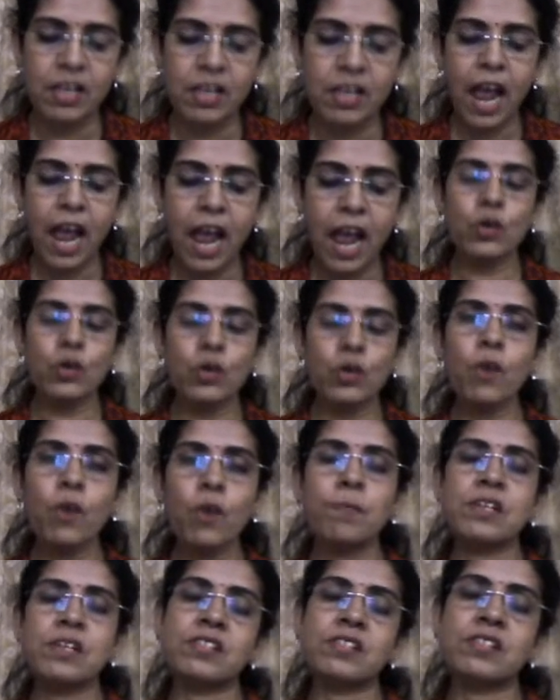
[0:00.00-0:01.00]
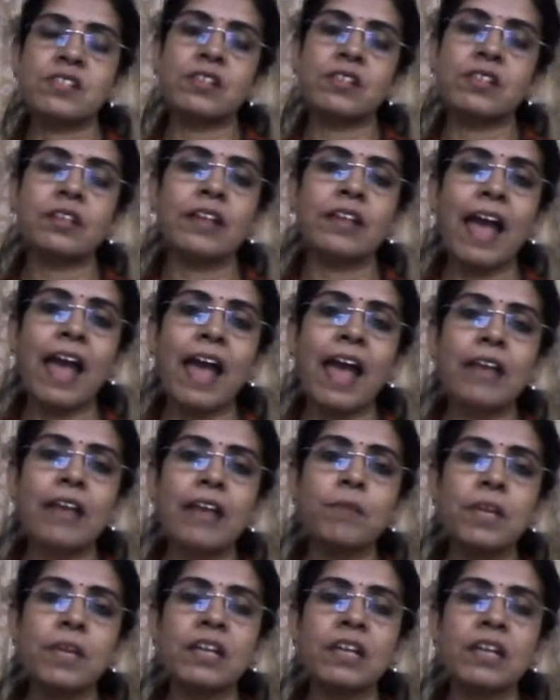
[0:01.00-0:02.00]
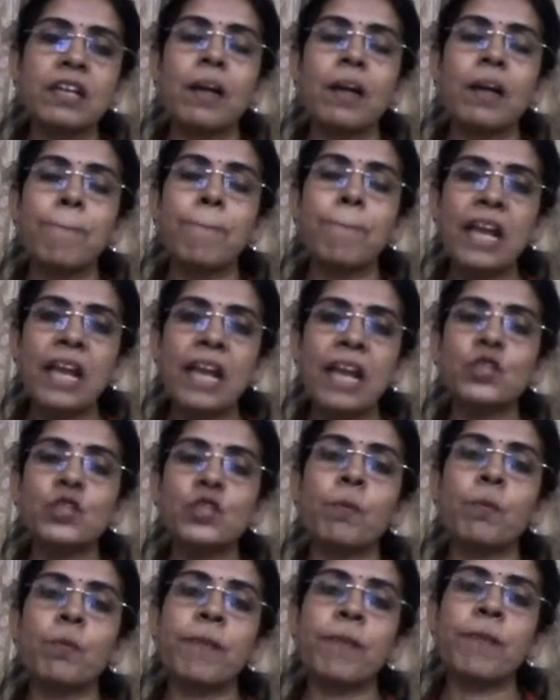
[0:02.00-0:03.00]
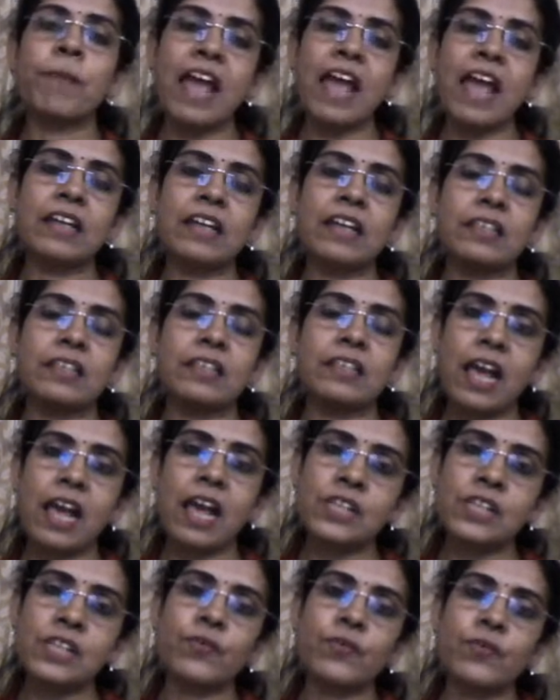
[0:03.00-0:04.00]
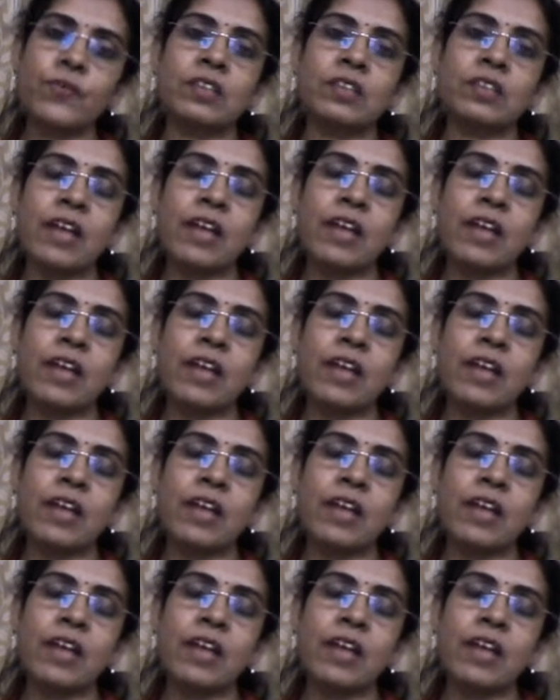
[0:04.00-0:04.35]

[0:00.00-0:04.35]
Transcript: and no person can be compelled to pay any tax for the